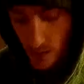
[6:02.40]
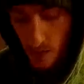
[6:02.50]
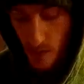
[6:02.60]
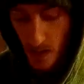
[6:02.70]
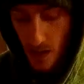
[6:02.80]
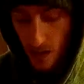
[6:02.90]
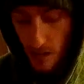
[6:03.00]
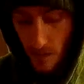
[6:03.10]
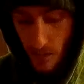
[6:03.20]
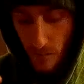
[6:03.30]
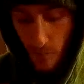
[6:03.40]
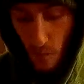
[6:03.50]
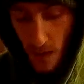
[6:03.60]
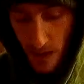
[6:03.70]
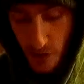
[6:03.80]
You get
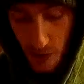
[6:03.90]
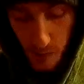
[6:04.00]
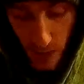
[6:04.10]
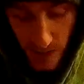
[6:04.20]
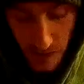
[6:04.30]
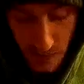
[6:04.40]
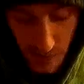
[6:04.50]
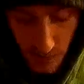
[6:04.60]
4 extra blades.